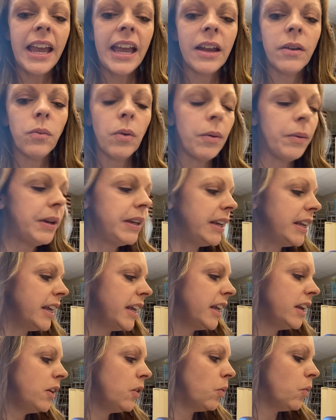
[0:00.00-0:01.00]
And what we
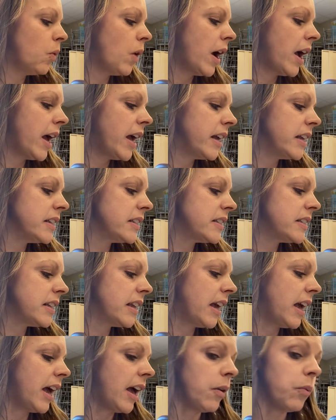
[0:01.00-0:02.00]
did was
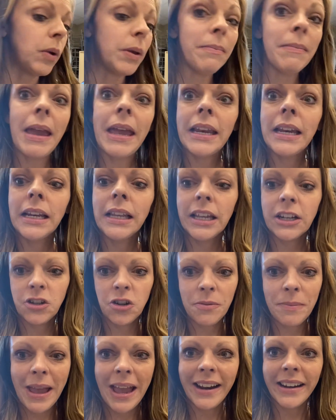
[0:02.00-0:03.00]
we made an
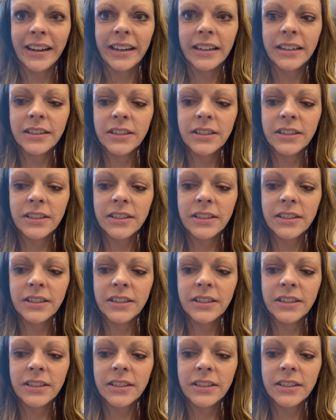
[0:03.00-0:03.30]
electromagnet.